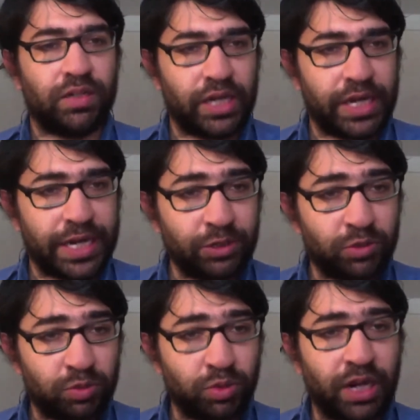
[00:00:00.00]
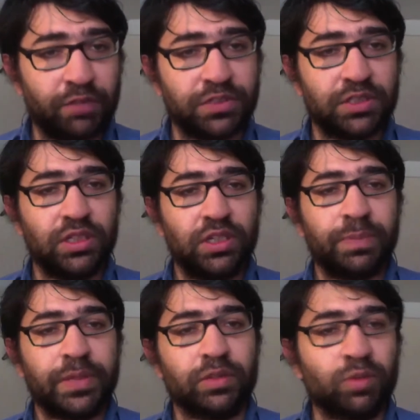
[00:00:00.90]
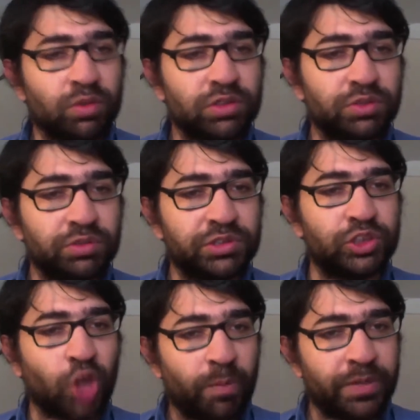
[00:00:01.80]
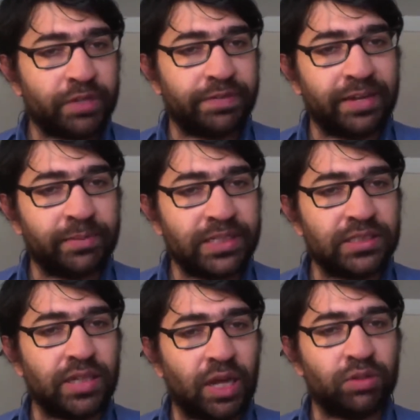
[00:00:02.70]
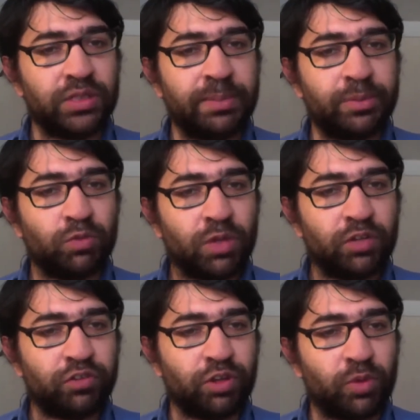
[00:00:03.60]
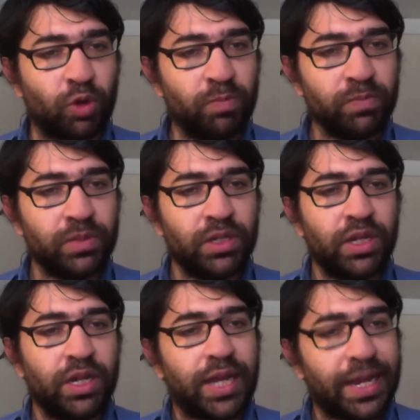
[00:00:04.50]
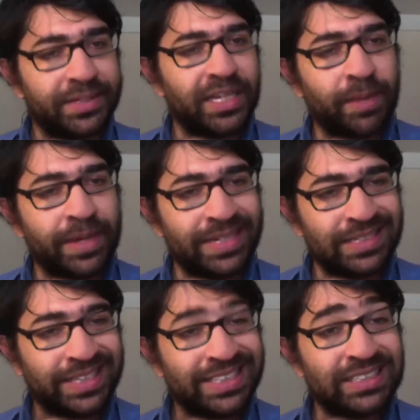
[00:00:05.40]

into two halves: those whose job requirements allowed them to work from home and thereby, in a sense,